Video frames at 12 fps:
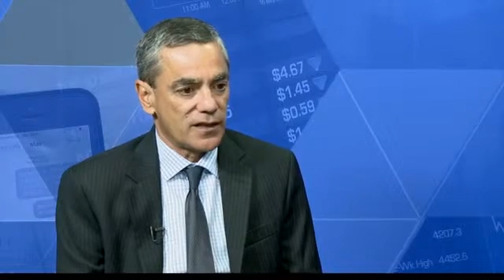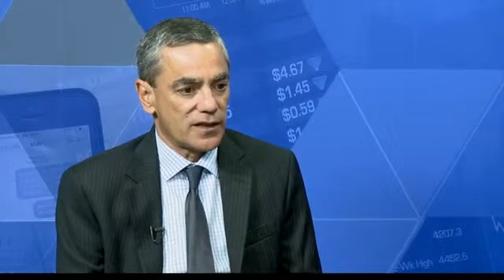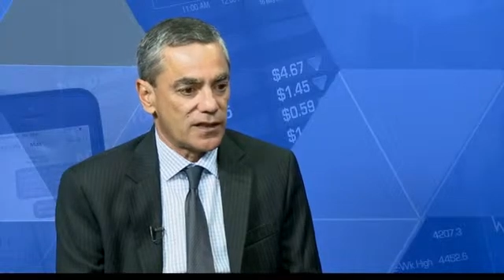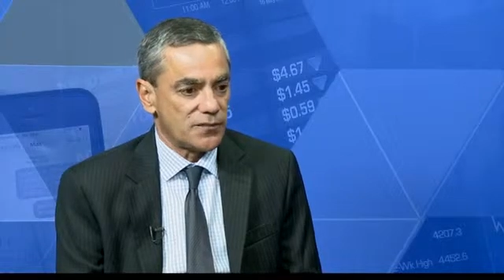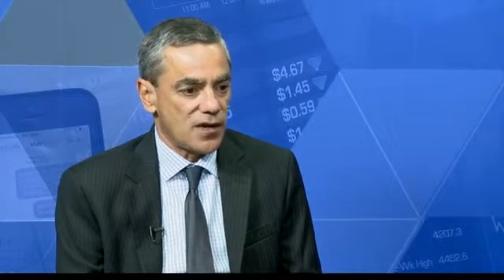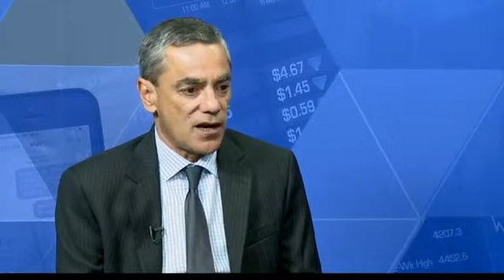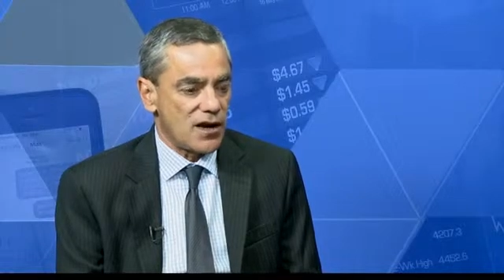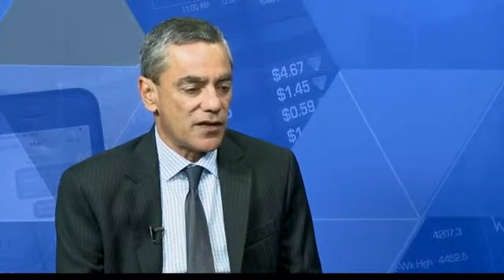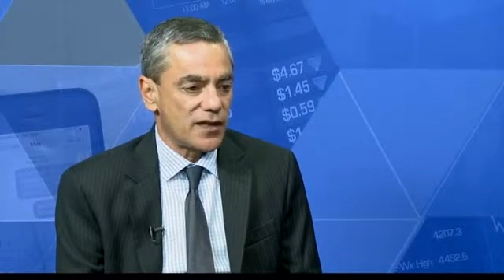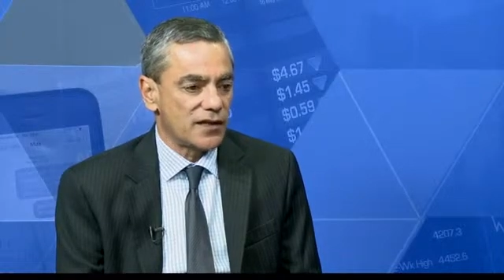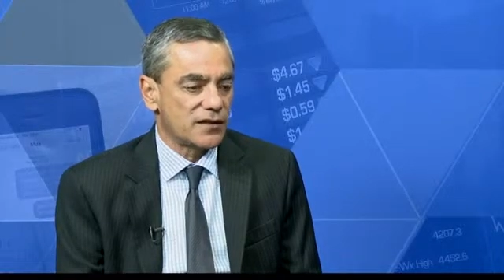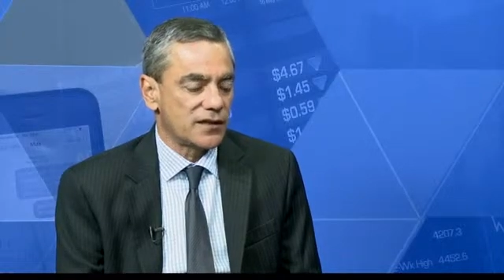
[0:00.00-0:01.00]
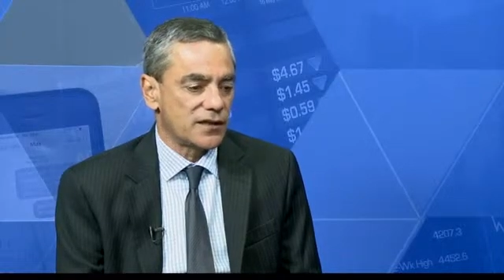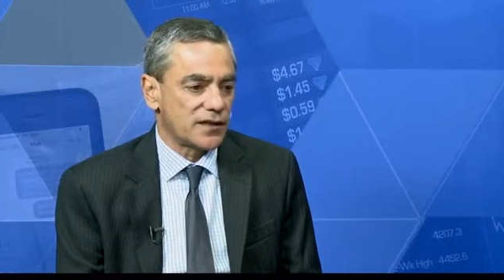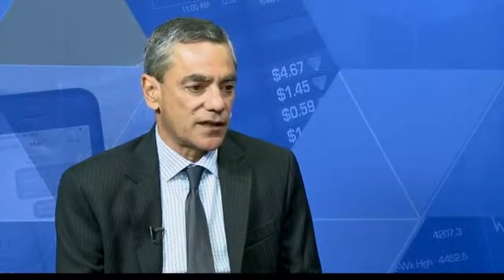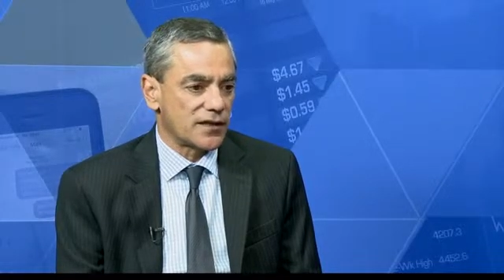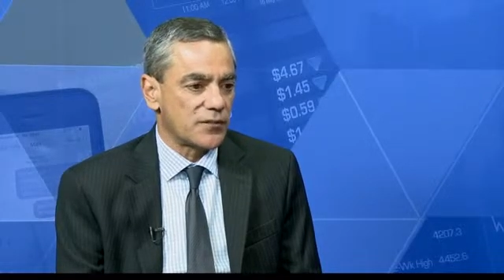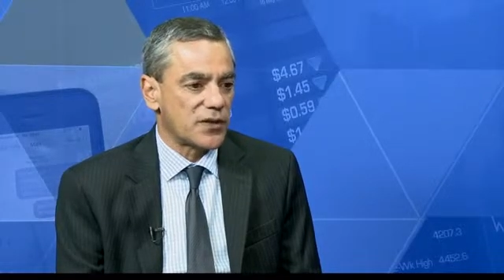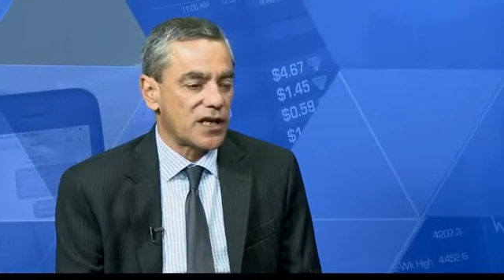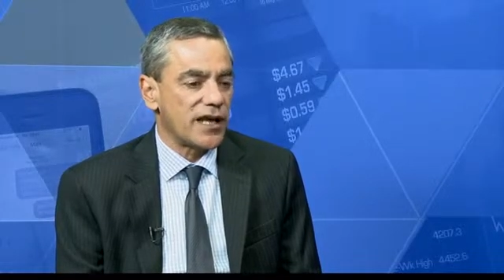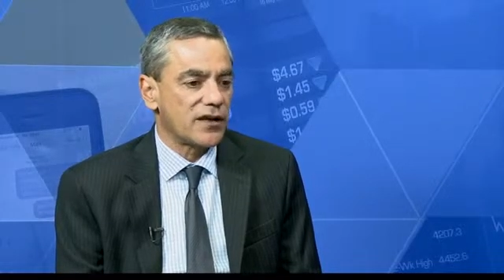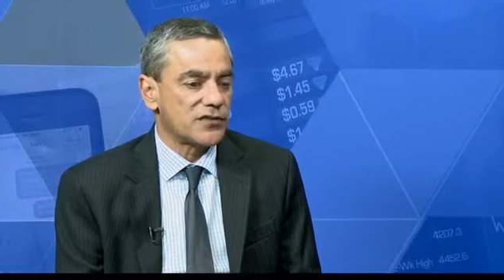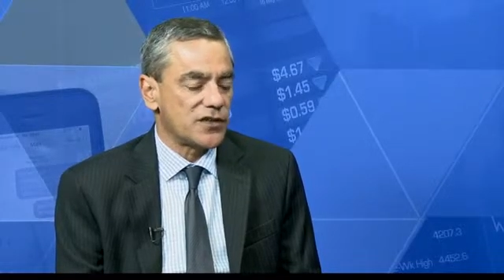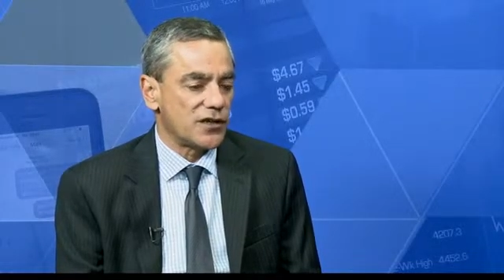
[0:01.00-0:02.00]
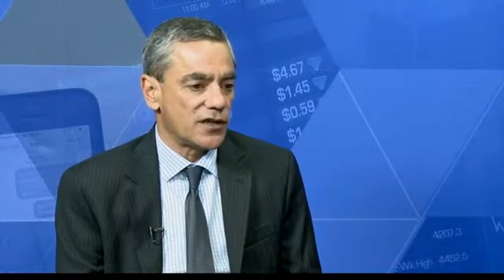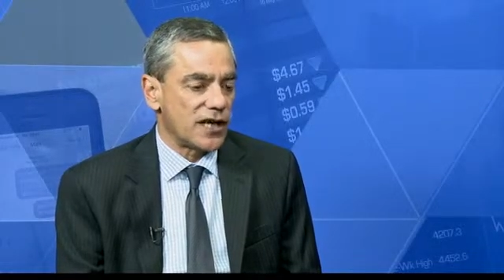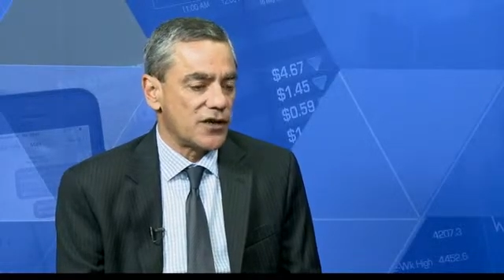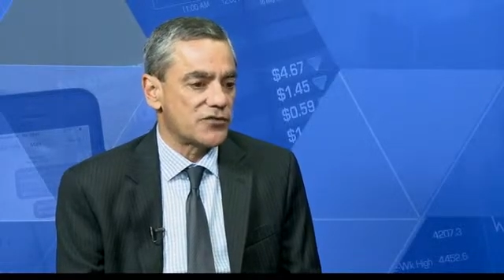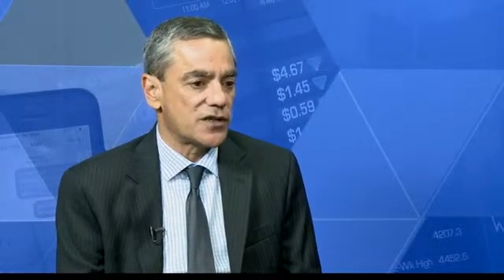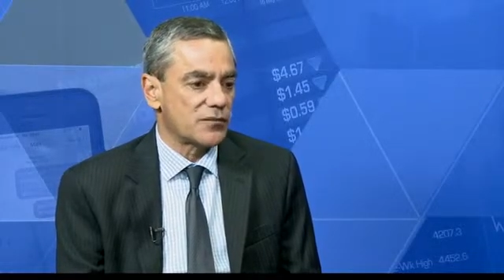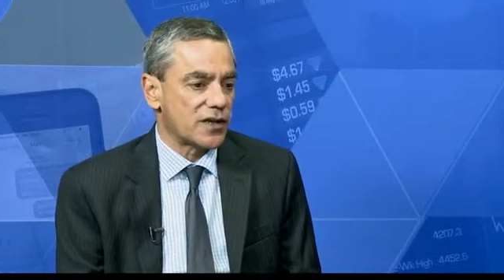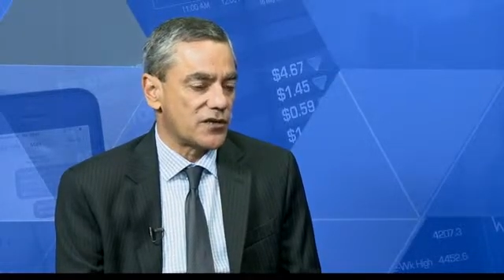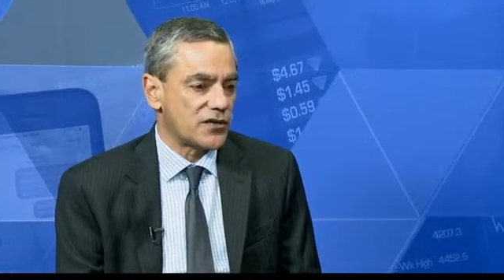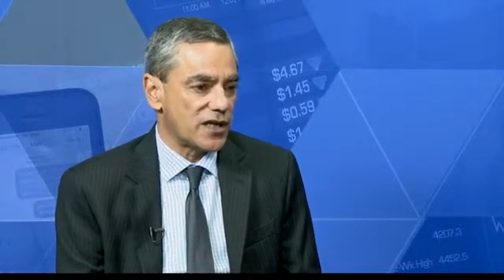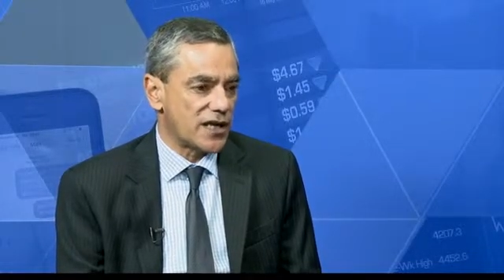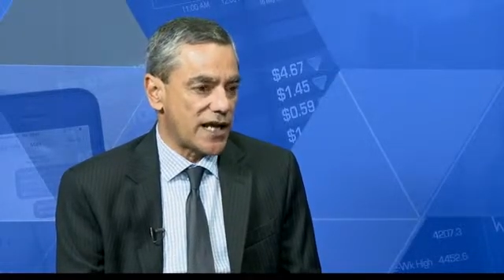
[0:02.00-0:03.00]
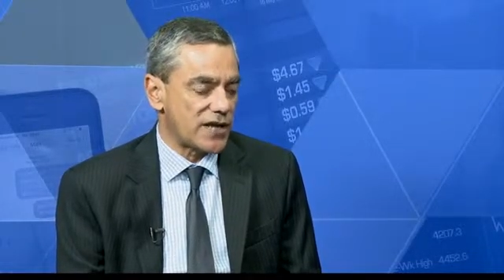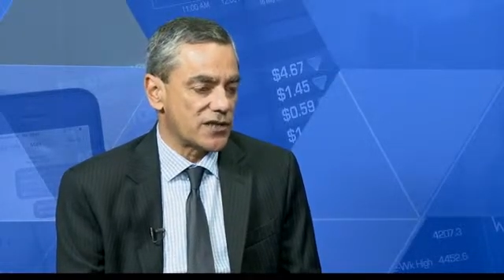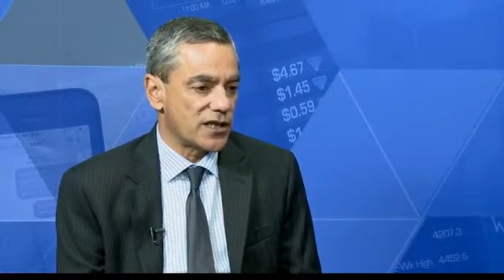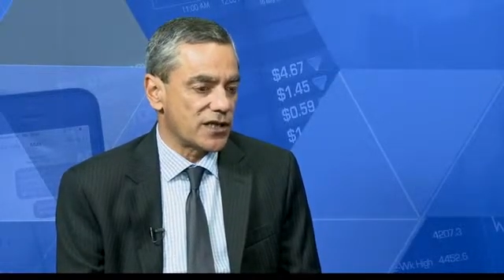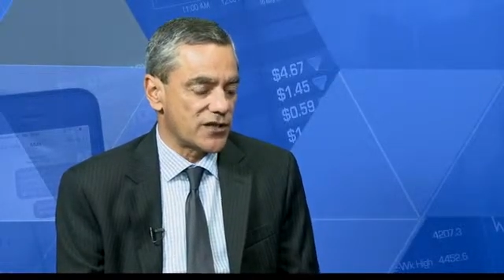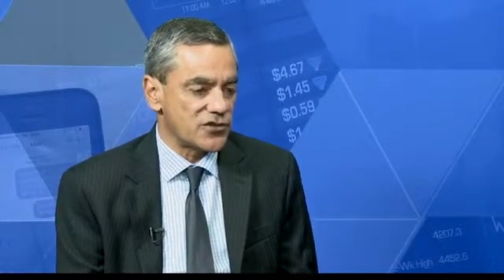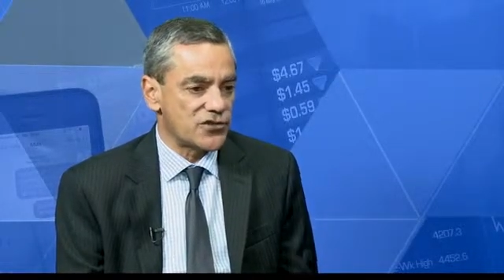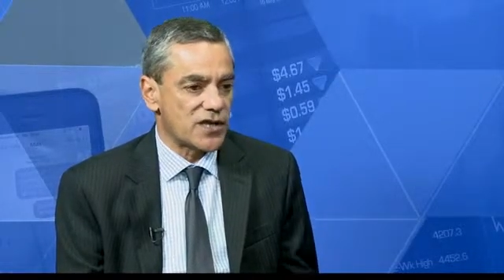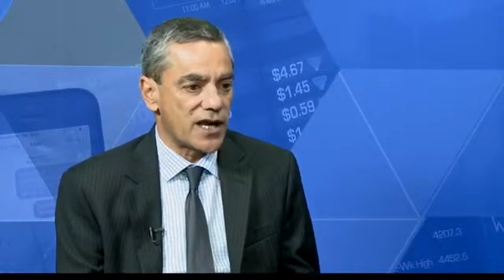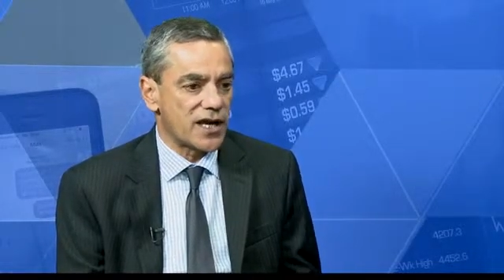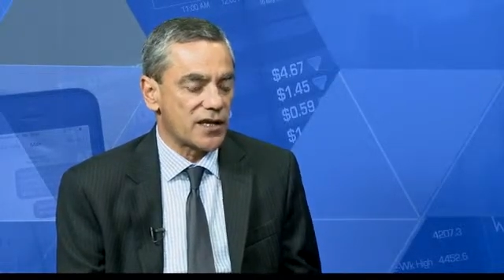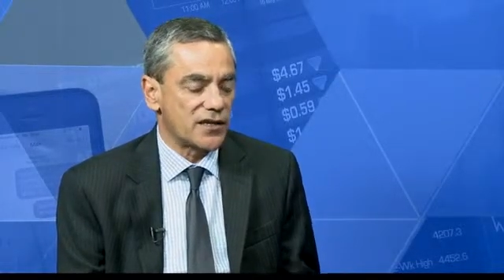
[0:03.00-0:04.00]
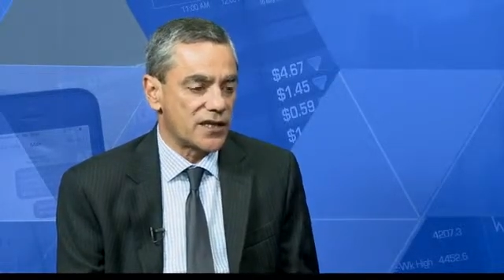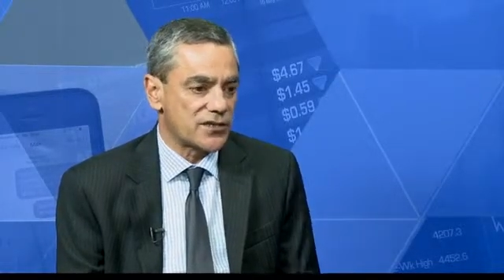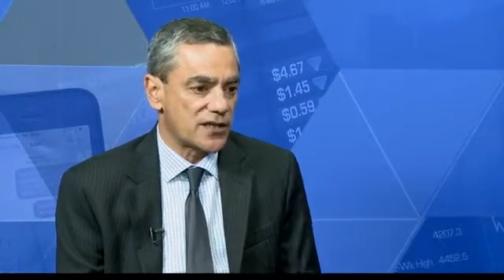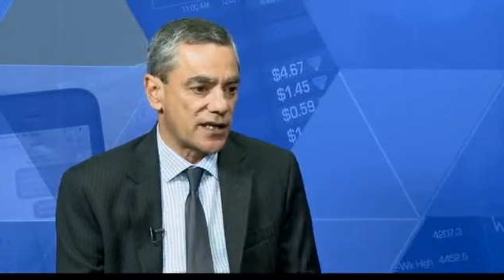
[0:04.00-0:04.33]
I think McLeod's interesting because he actually, as you say,